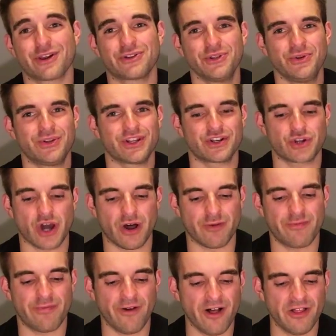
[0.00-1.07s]
included, call
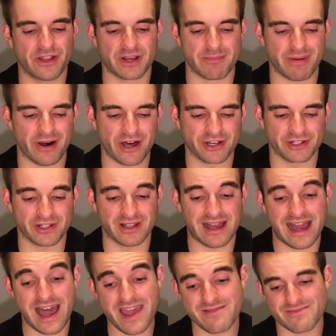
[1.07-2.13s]
fall in a bottle.
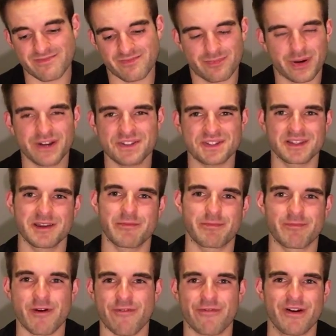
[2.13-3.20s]
I personally
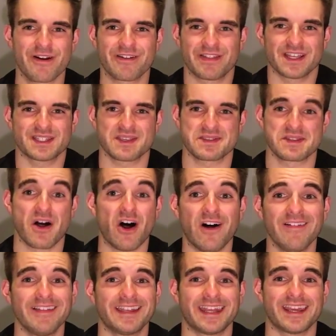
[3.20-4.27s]
refer to this as the
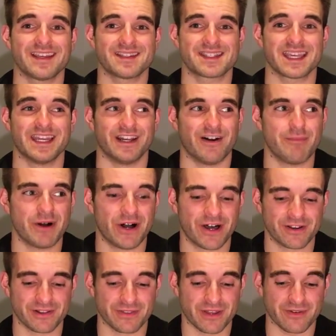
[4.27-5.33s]
holidays in a
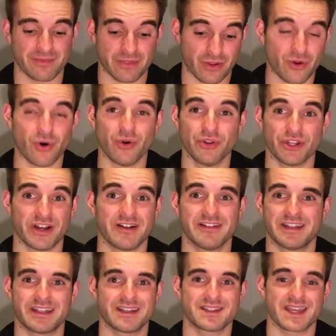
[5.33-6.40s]
bottle, the cold
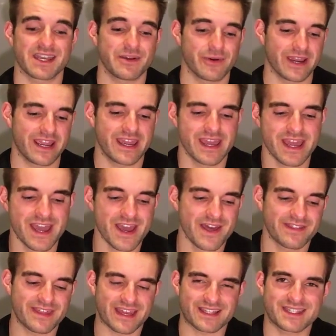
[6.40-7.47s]
holidays anyway.
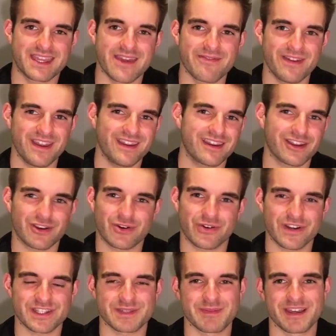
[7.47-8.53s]
Thanksgiving,
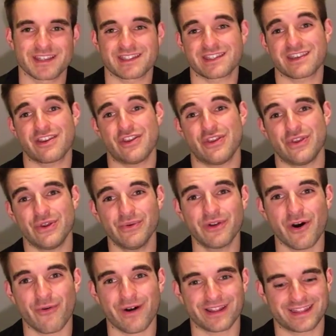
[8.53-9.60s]
Christmas, you
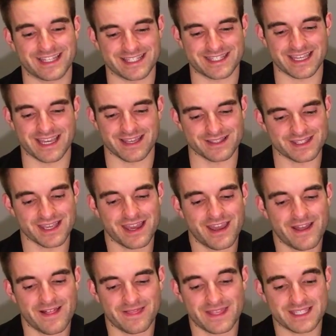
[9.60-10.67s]
know what this is.
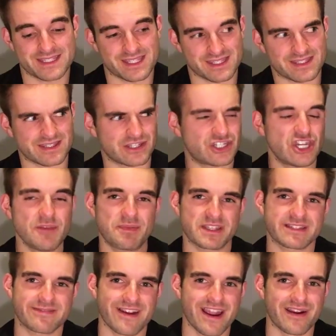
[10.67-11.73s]
This is the
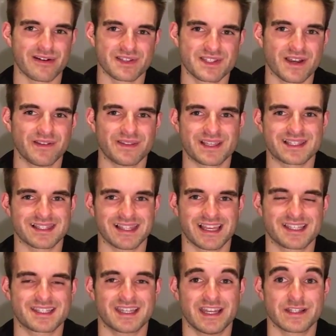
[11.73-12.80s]
cheapest fragrance on this
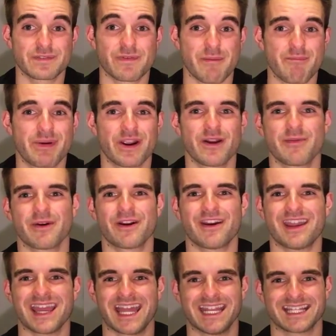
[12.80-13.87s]
list. It is from
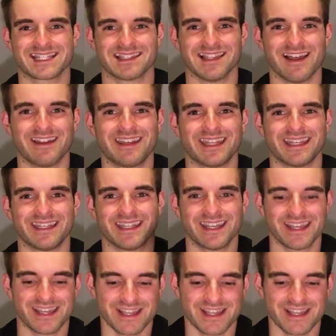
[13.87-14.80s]
Burberry and it's London.